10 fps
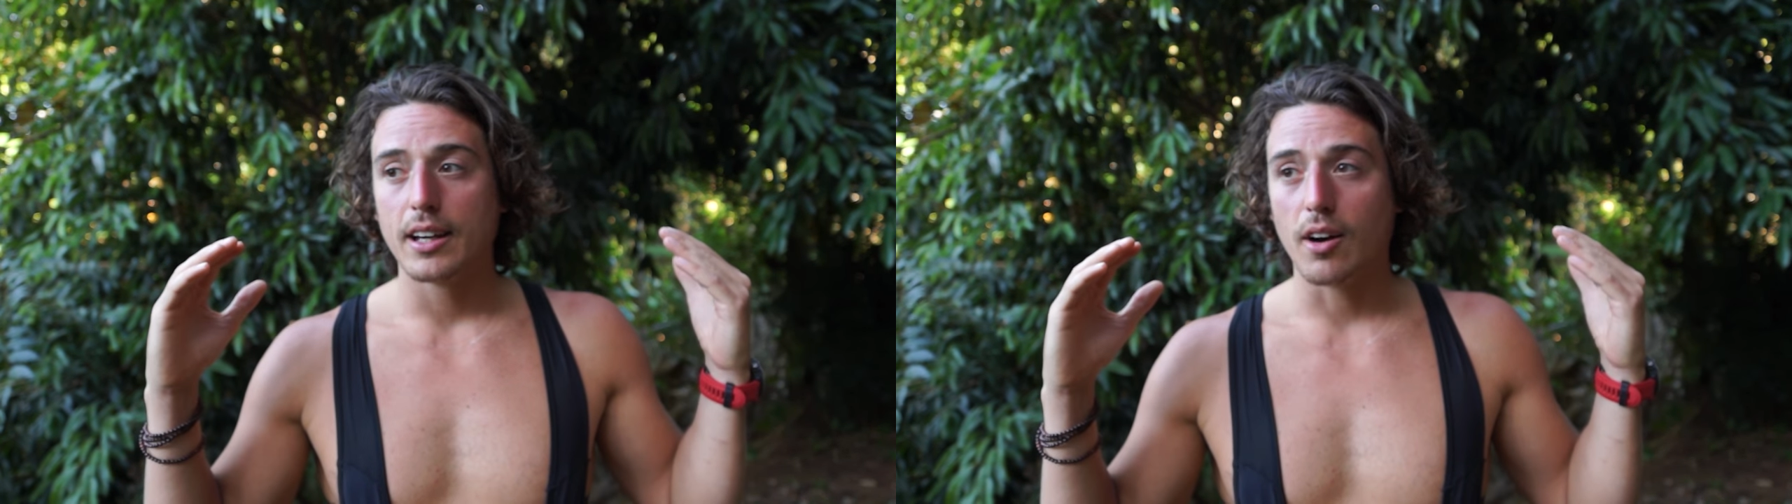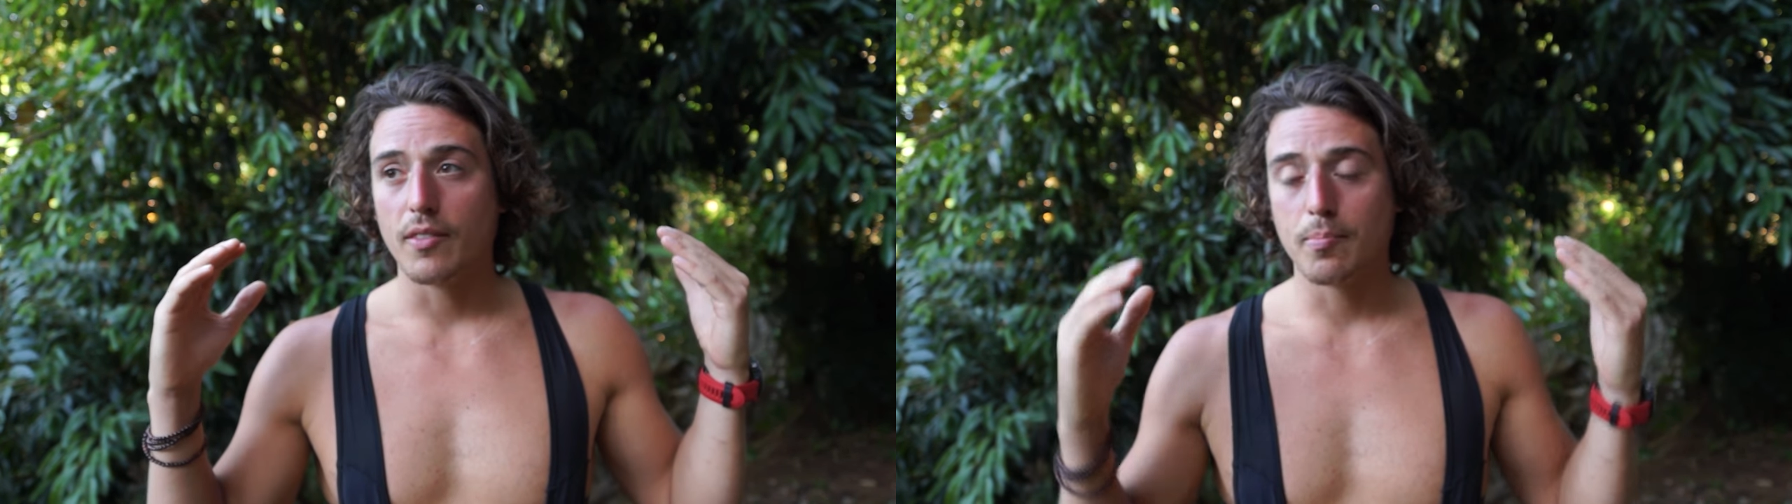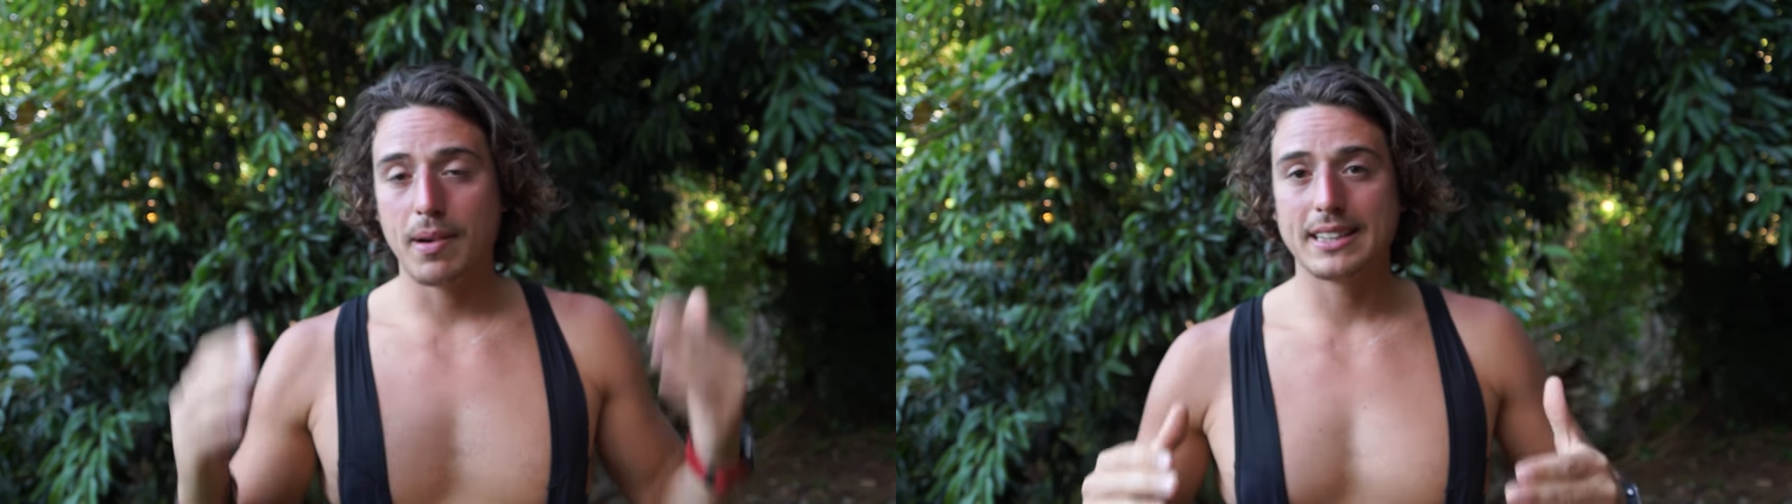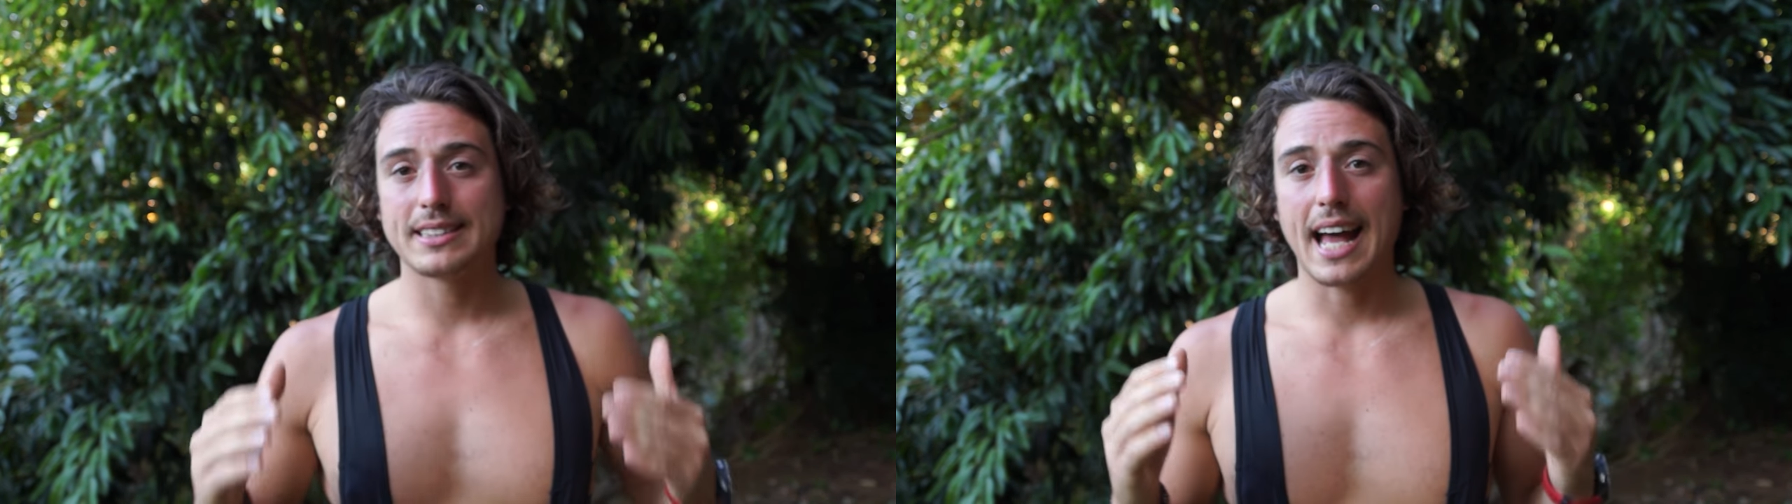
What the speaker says: of the best